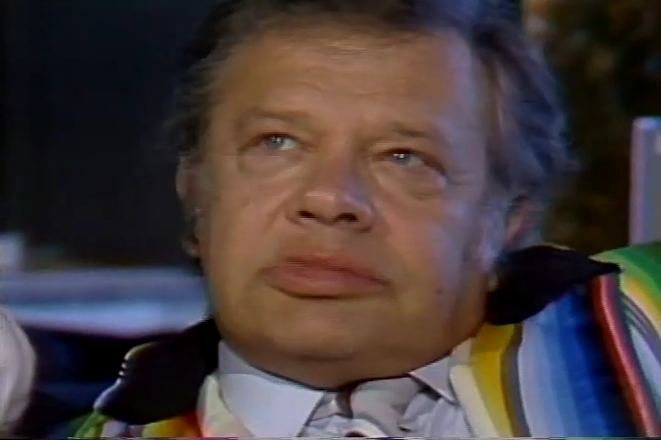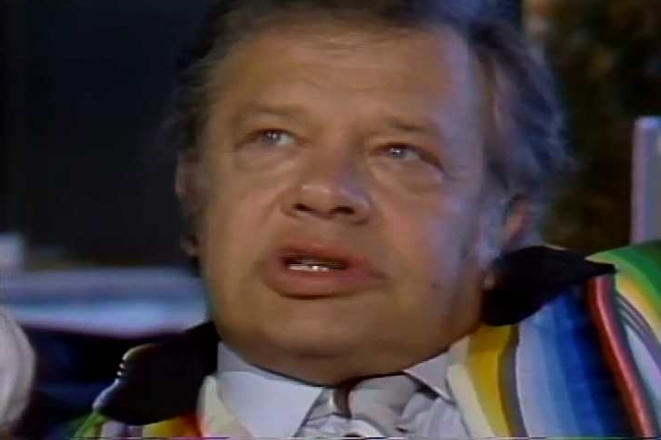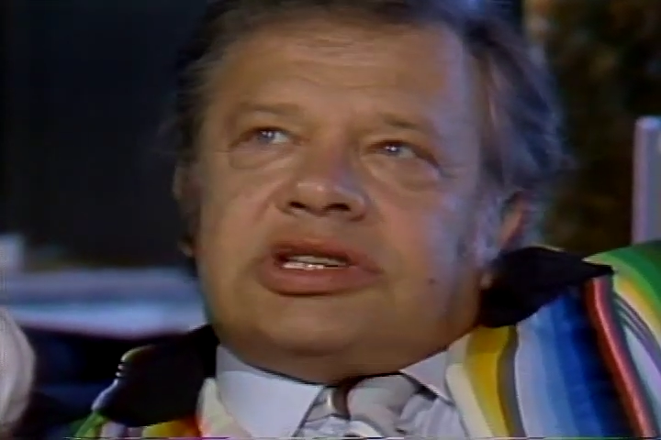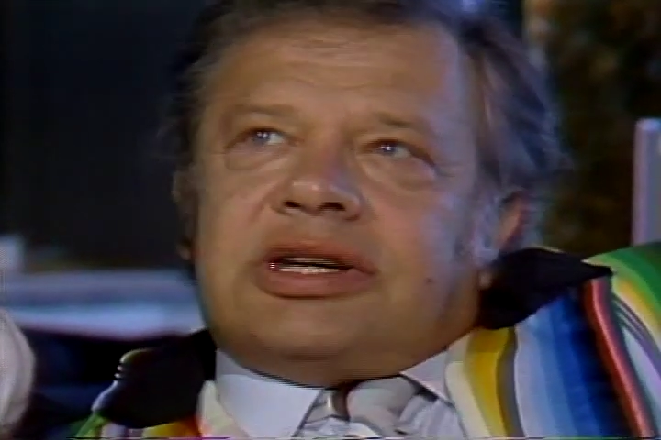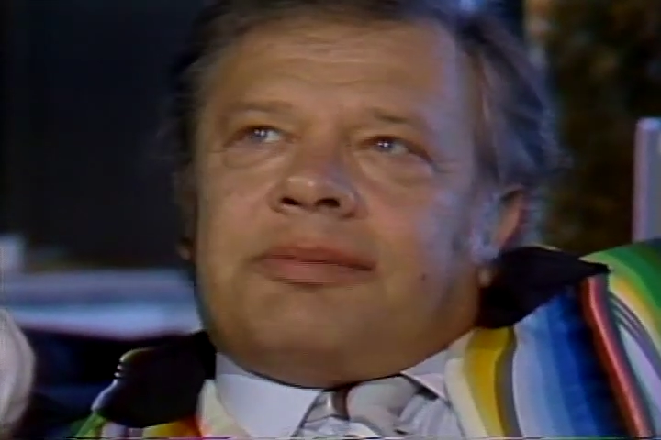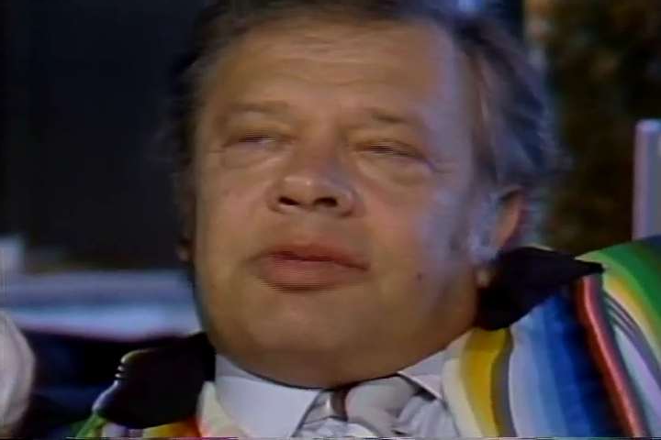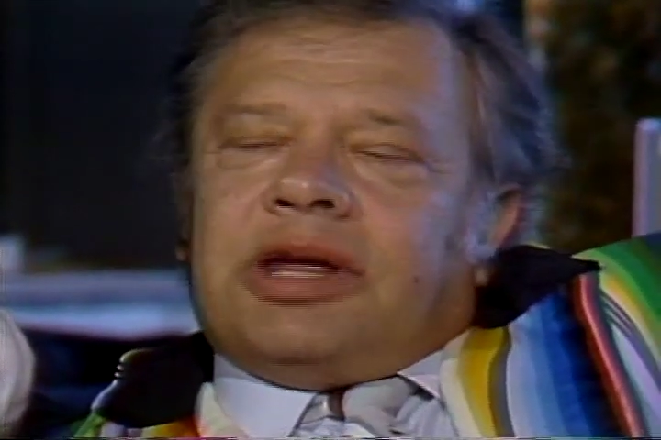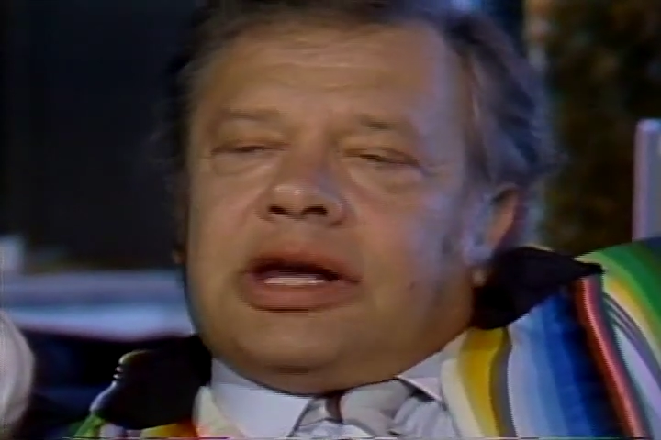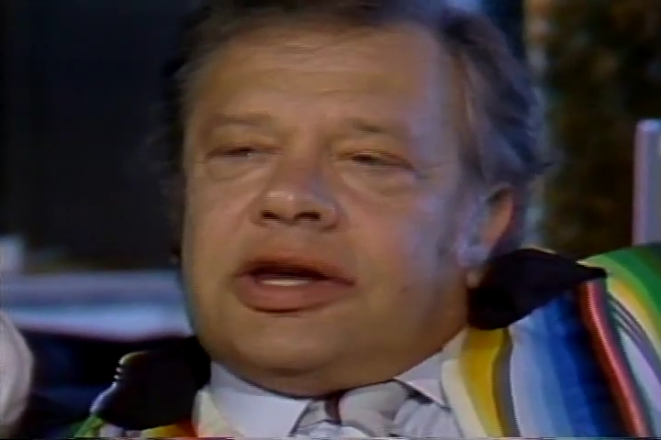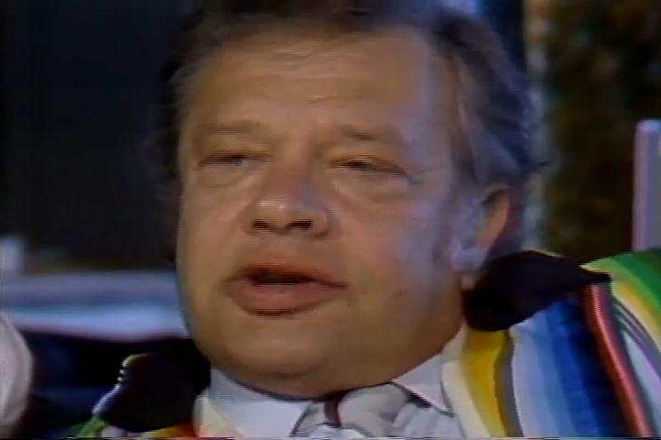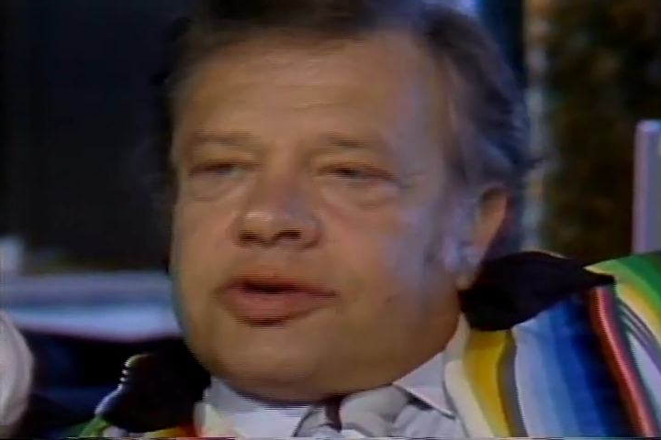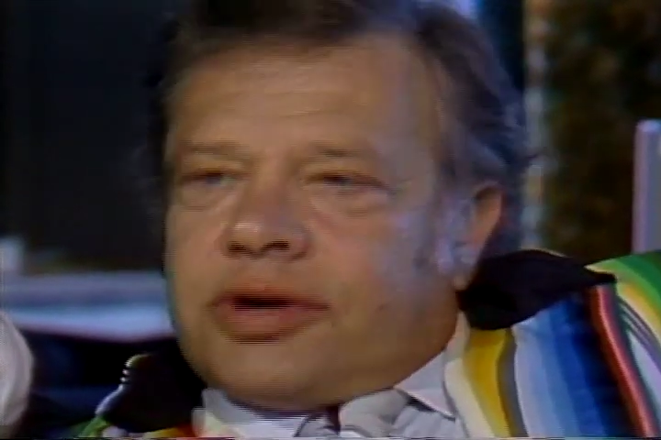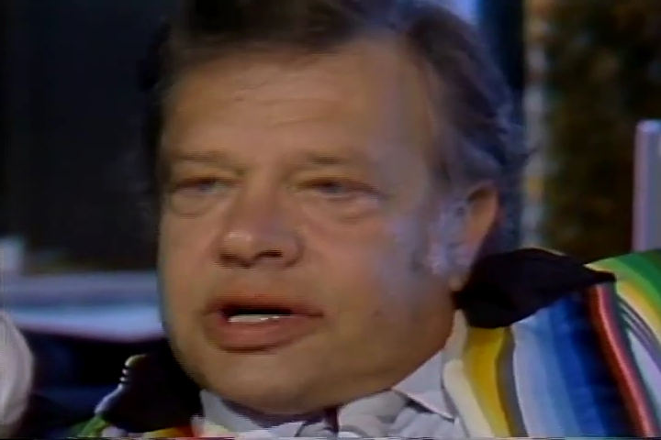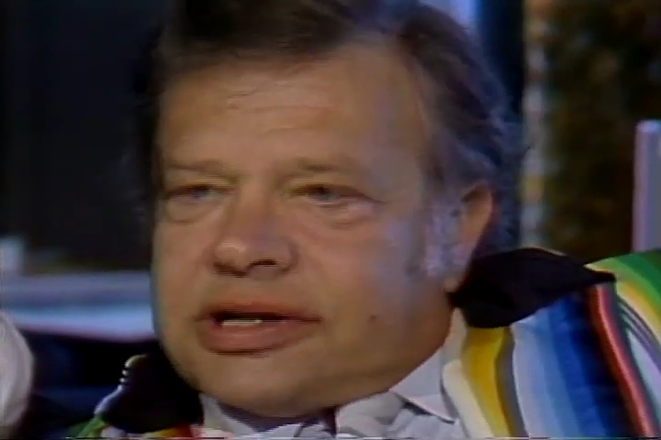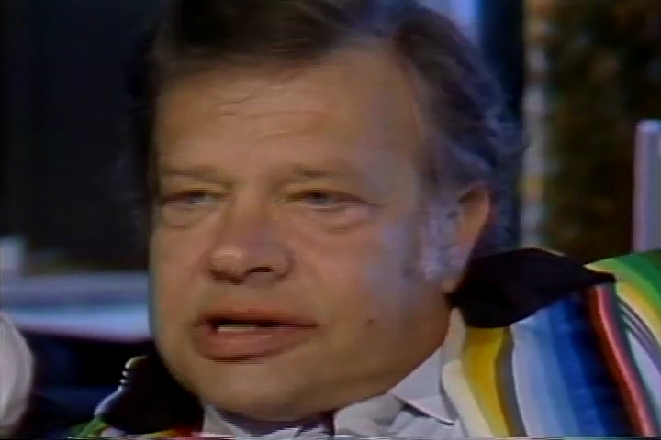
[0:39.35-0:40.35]
something
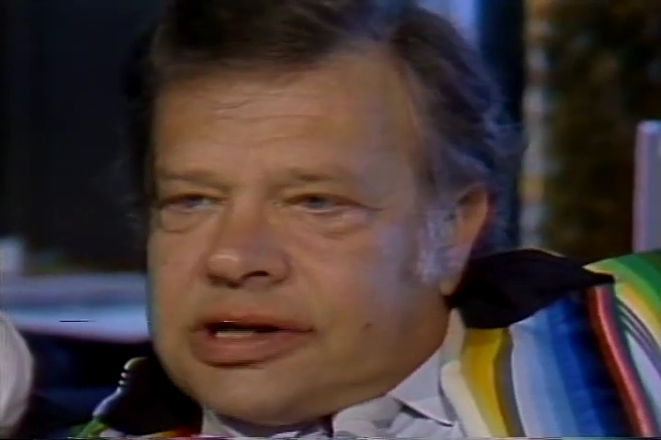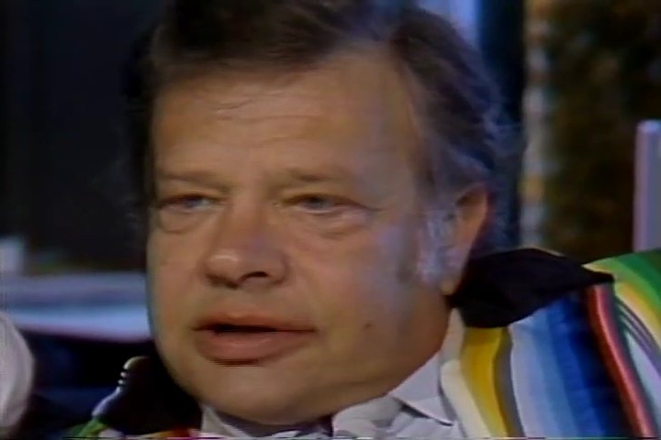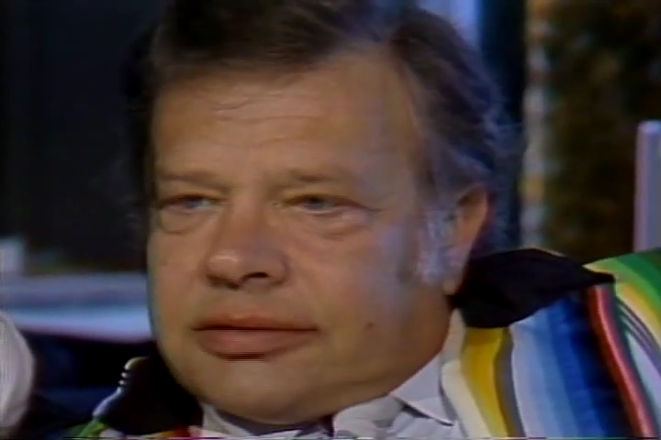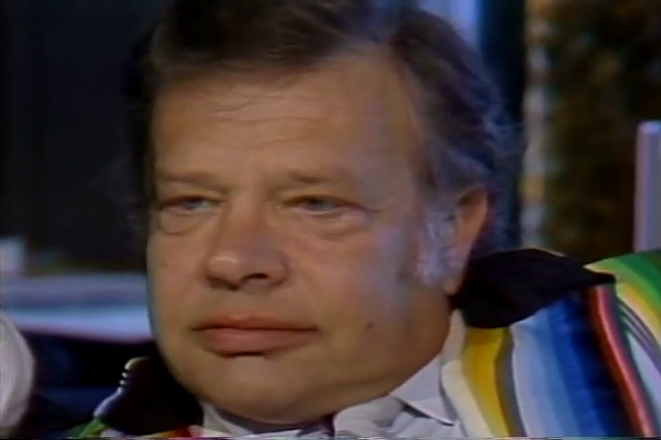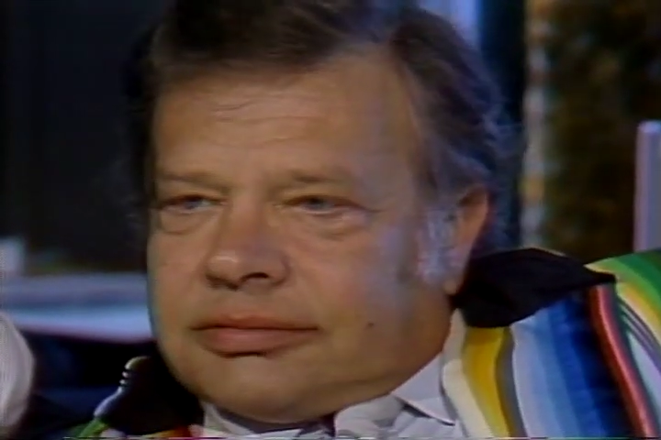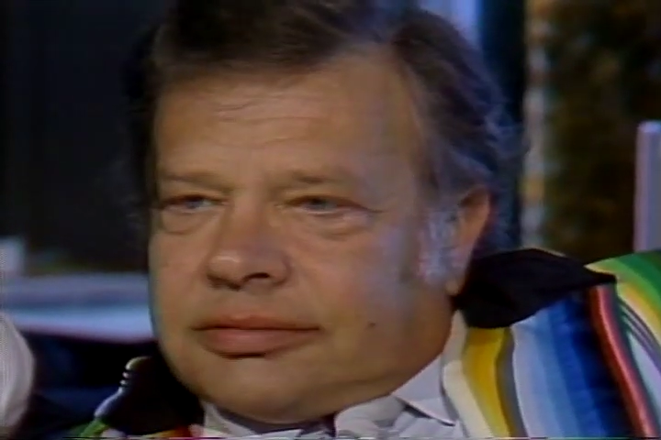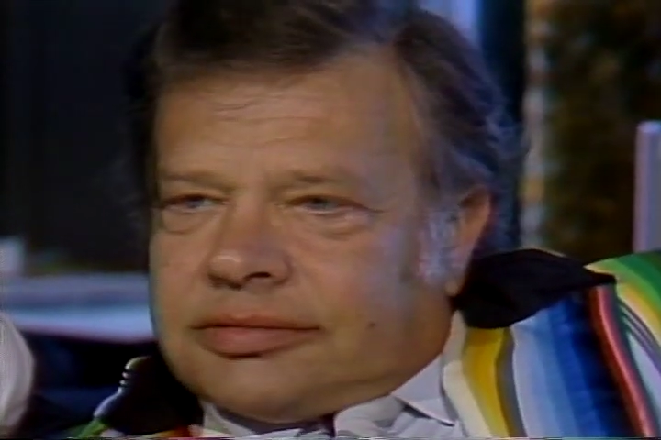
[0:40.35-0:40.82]
interesting,